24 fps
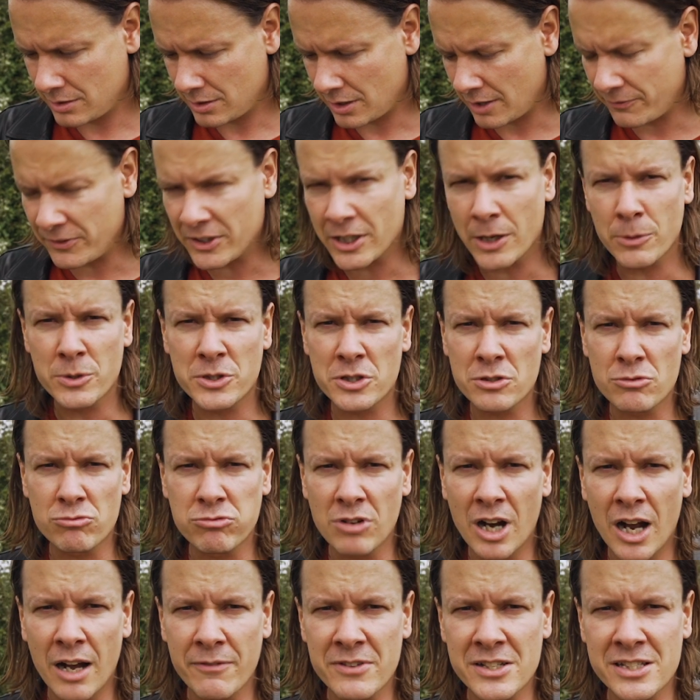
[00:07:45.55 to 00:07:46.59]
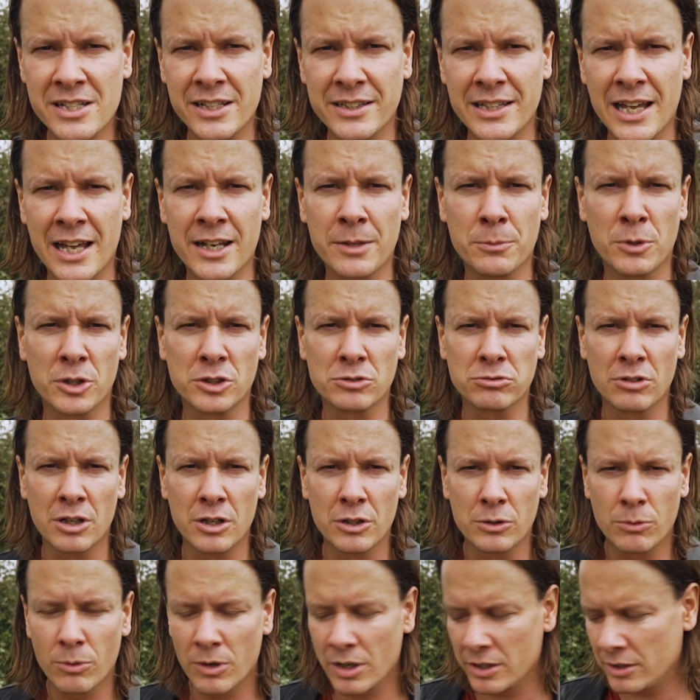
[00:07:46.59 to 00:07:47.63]
I think I would just rather sit down and watch
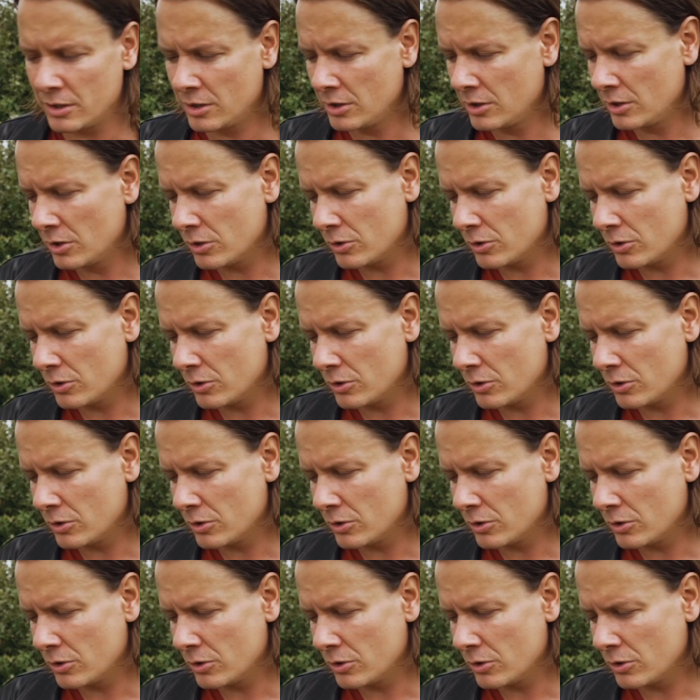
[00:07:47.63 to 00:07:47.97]
Rogue One.